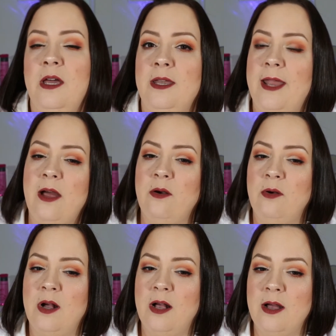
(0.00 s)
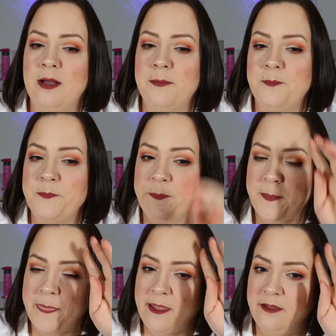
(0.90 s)
Now,
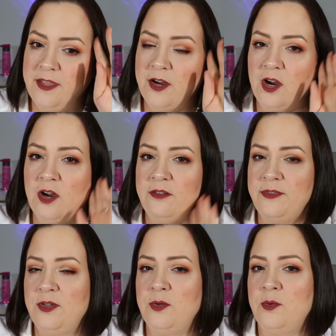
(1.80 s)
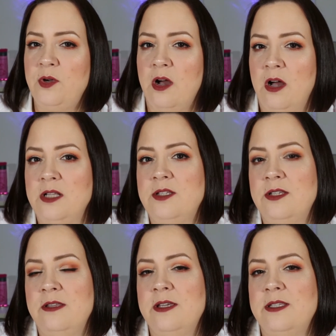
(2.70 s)
there are a few cons
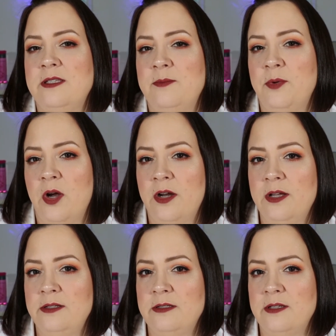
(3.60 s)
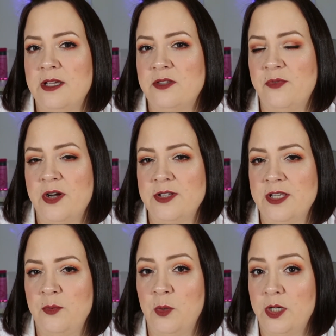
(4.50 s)
to this product as far as
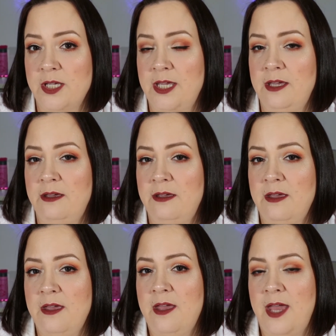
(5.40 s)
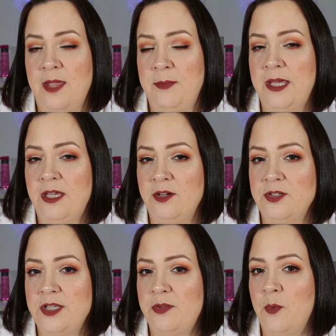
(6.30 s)
it working and making your
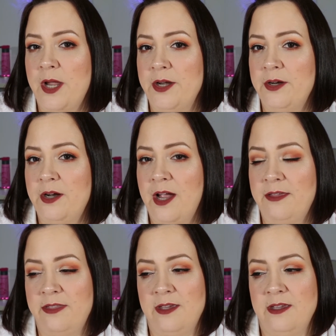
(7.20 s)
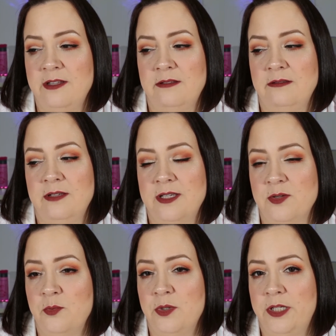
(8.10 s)
teeth whiter. I think it is
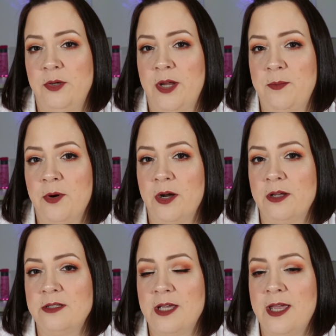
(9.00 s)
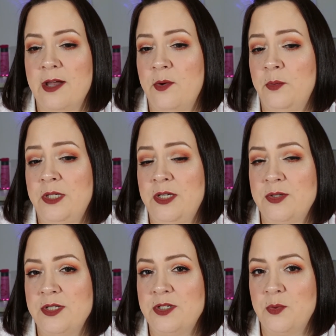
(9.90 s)
a really great product. I only
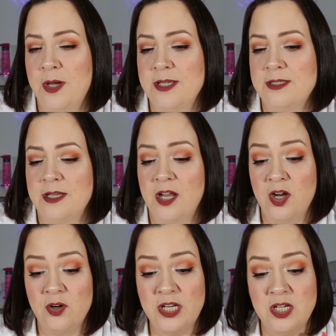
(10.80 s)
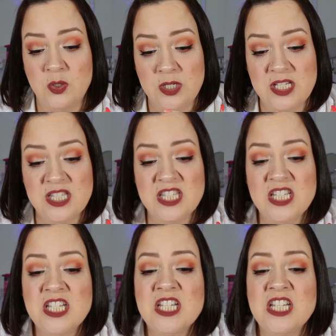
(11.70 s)
used it twice and I already noticed
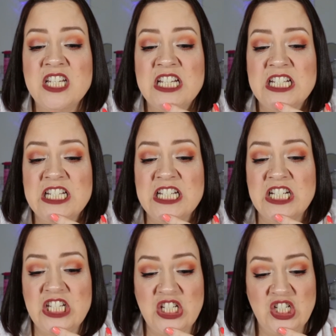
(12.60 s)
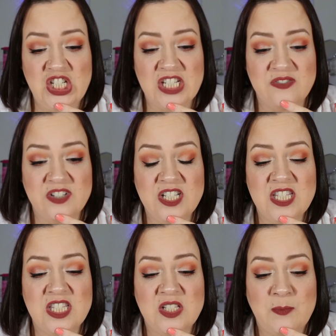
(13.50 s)
a huge
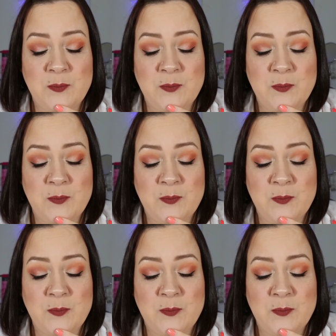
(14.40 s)
difference.